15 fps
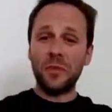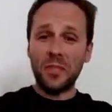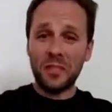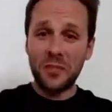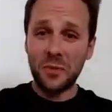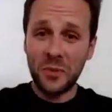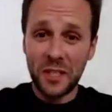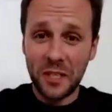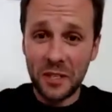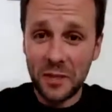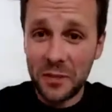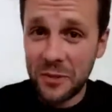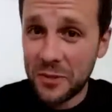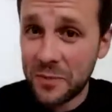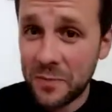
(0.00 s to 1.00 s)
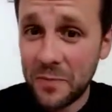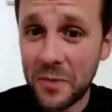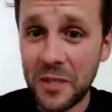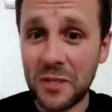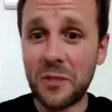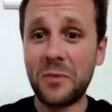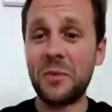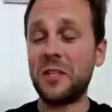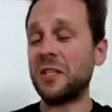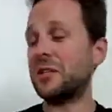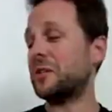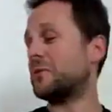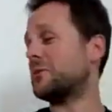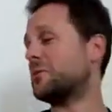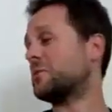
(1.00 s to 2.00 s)
that's the way it goes.
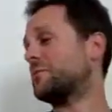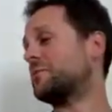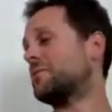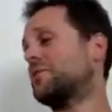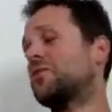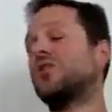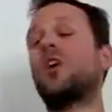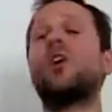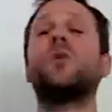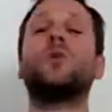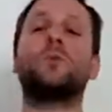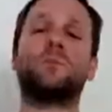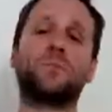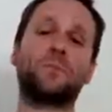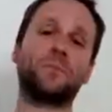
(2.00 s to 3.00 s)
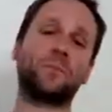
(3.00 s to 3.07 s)
So